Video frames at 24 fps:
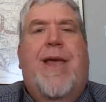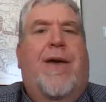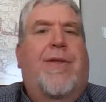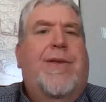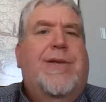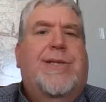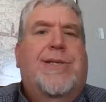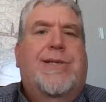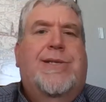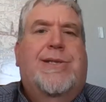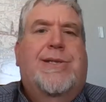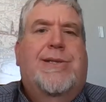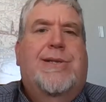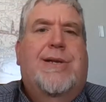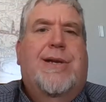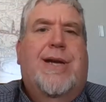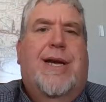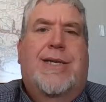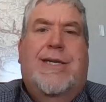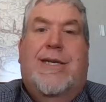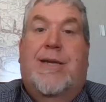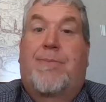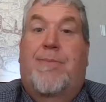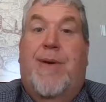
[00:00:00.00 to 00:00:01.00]
Now, this is
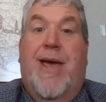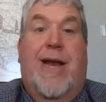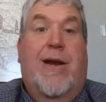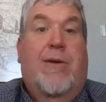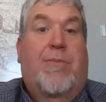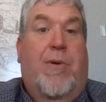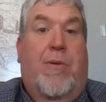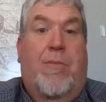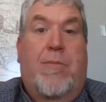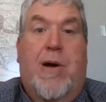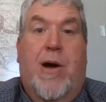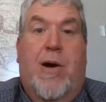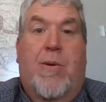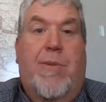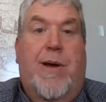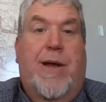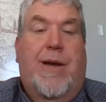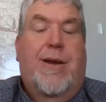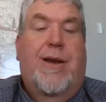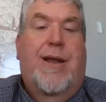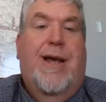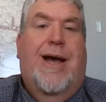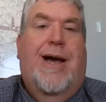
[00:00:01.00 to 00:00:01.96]
a debatable moment.